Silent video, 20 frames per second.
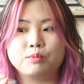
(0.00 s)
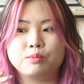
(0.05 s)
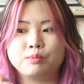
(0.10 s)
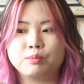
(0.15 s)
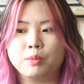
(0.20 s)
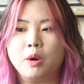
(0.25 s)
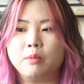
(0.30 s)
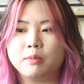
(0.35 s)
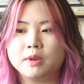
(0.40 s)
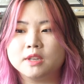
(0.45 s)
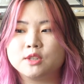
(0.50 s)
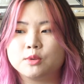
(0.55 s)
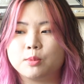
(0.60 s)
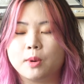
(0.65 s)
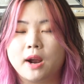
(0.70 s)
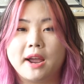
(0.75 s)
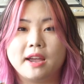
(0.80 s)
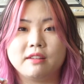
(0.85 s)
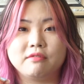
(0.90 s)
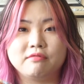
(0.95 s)
moments
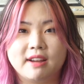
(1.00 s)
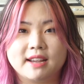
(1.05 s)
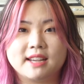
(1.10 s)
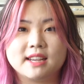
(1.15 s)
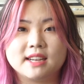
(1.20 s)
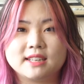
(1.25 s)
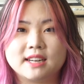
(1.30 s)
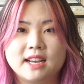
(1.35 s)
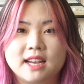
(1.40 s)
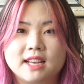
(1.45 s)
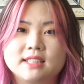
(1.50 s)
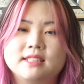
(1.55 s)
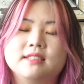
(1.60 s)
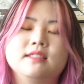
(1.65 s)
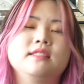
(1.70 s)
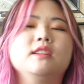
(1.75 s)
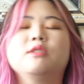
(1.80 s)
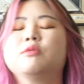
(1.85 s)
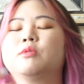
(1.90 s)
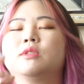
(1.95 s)
where I recognized
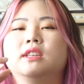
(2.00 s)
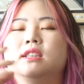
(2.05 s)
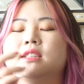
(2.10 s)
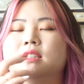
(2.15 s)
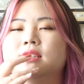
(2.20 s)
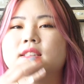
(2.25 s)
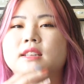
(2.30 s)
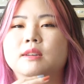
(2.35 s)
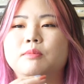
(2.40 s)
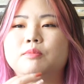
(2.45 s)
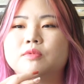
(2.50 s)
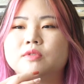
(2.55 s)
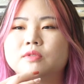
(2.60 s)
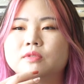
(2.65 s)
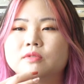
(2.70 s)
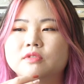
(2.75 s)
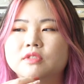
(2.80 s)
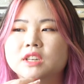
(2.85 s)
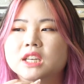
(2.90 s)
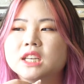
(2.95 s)
that there were these lip
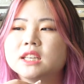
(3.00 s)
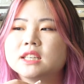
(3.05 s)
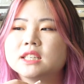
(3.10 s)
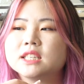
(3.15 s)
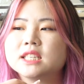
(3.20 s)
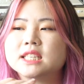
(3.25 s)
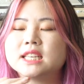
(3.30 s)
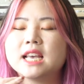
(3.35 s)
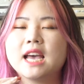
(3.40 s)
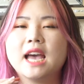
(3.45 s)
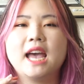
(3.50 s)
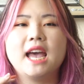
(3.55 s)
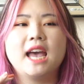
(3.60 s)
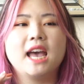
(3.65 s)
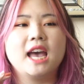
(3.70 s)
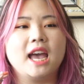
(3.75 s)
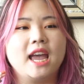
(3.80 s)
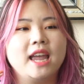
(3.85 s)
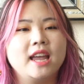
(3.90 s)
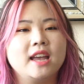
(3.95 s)
rings,
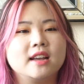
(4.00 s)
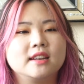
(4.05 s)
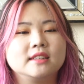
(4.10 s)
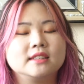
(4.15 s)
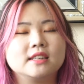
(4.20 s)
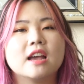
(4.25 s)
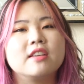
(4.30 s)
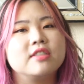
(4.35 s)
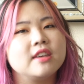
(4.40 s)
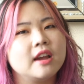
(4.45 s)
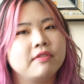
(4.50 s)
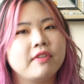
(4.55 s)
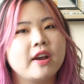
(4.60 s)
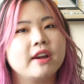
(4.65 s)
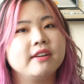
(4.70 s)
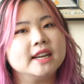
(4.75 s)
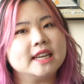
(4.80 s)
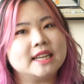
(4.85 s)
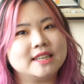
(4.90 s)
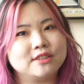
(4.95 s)
and they're
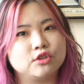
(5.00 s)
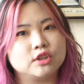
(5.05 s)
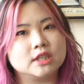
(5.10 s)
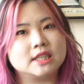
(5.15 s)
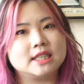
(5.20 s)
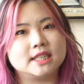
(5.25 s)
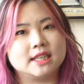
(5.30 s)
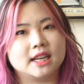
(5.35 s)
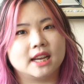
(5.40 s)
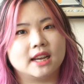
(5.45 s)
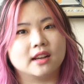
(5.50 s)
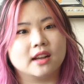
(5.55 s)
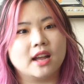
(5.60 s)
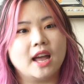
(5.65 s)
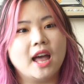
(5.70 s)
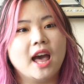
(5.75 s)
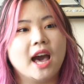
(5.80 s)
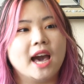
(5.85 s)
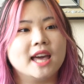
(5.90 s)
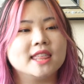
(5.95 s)
very interesting.
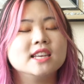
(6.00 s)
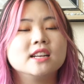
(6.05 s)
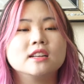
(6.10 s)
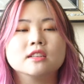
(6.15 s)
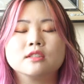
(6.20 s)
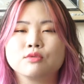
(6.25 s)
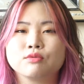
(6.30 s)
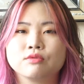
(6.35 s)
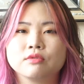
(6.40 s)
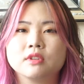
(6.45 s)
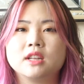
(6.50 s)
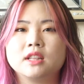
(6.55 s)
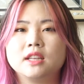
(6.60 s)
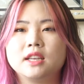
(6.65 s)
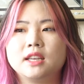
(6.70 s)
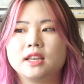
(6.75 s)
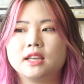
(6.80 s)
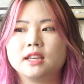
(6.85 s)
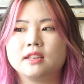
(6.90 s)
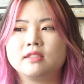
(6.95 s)
I think it's
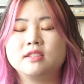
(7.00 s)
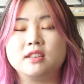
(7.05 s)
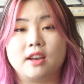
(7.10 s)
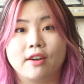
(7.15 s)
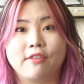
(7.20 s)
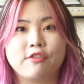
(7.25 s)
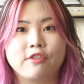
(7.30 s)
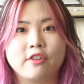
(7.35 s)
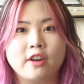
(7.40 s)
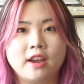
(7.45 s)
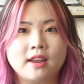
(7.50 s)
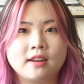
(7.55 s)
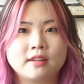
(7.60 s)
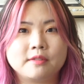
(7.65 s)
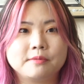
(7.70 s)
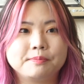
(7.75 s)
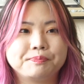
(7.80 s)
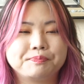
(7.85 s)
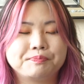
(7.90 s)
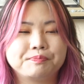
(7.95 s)
really different,
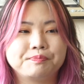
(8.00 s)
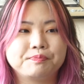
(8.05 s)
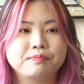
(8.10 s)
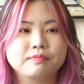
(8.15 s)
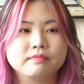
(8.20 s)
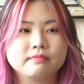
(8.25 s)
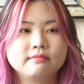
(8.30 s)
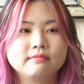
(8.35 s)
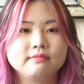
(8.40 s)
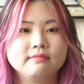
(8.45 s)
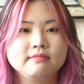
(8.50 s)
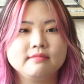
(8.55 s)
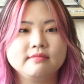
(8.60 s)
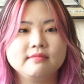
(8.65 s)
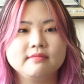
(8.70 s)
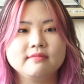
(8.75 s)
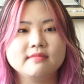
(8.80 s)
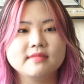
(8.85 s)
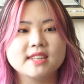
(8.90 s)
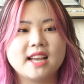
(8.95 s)

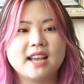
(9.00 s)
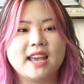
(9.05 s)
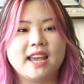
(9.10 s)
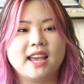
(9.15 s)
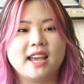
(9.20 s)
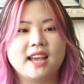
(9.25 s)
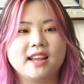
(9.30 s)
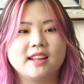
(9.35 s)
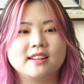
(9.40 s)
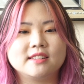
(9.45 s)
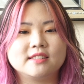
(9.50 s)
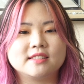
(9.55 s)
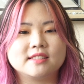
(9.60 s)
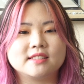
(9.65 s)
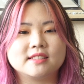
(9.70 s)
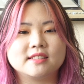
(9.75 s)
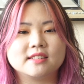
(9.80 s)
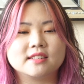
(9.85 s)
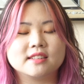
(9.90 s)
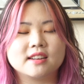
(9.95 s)

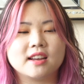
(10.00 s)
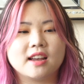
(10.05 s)
and